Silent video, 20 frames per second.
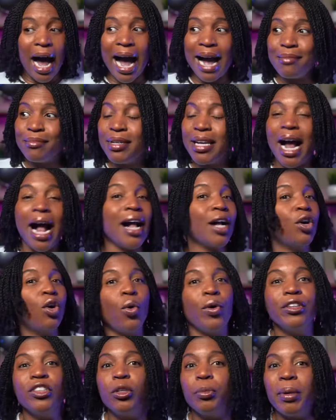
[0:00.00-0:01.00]
I'm not
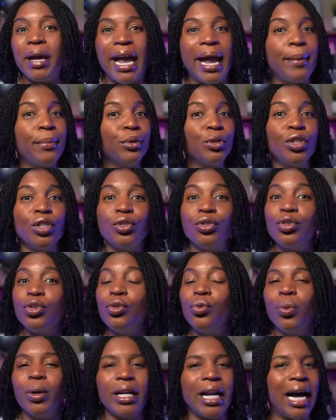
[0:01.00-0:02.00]
going to be able to
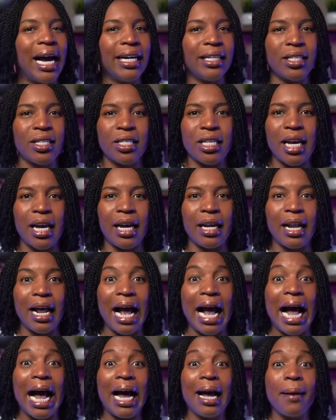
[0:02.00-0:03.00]
do what I
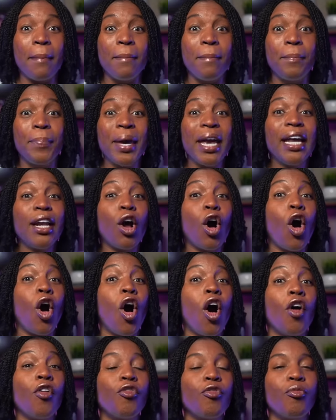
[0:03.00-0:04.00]
said. I bit
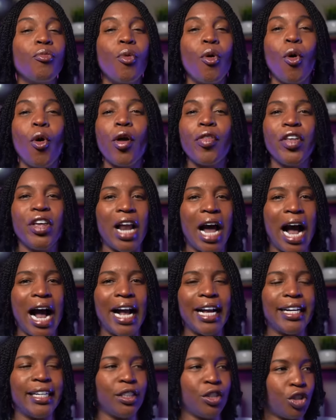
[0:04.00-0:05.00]
off more than
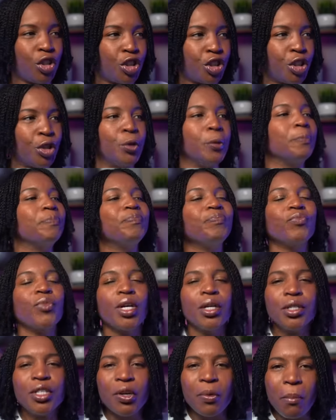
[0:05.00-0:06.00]
I can chew
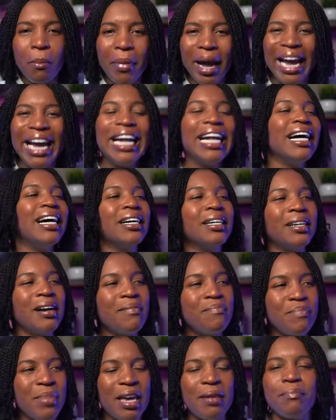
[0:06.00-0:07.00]
to make a
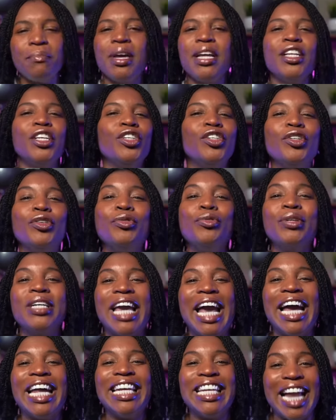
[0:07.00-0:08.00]
commitment you
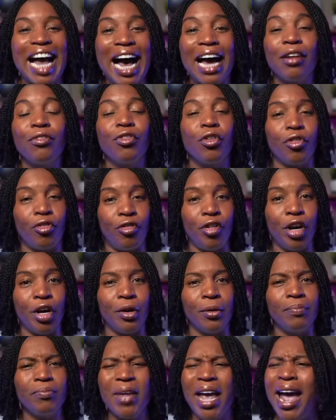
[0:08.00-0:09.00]
cannot
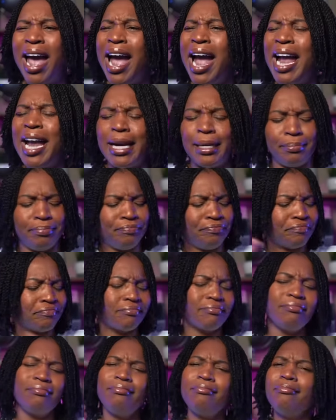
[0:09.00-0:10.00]
fulfill. Hey,
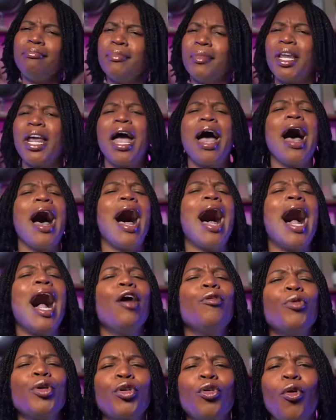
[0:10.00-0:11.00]

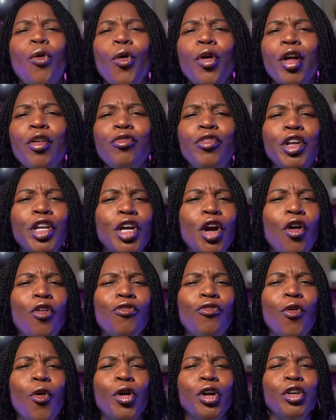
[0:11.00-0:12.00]
I'll record a video
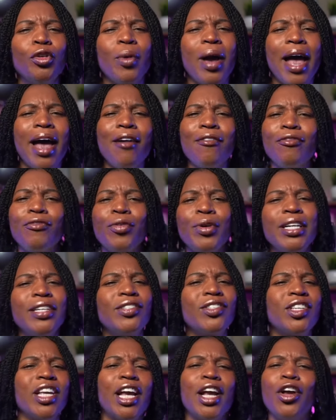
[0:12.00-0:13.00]
for you every
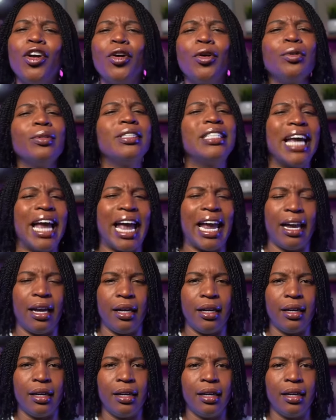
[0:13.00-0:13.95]
single day.